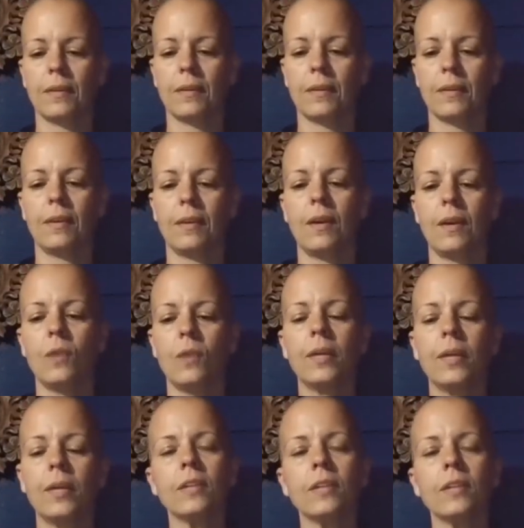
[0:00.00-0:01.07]
We
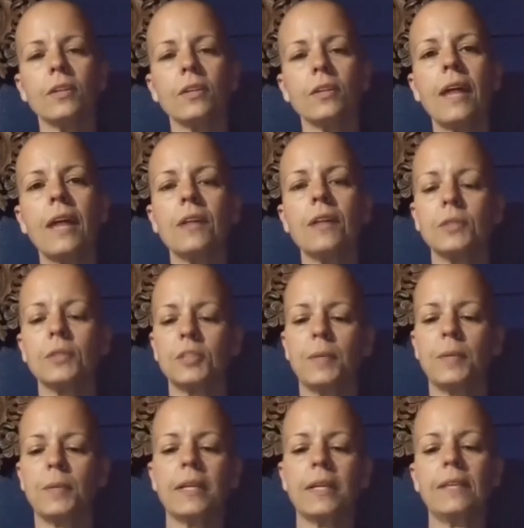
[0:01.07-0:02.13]
can learn how to
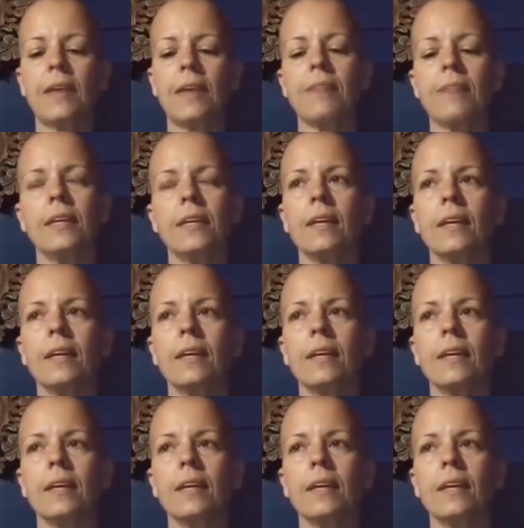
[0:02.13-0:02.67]
experience having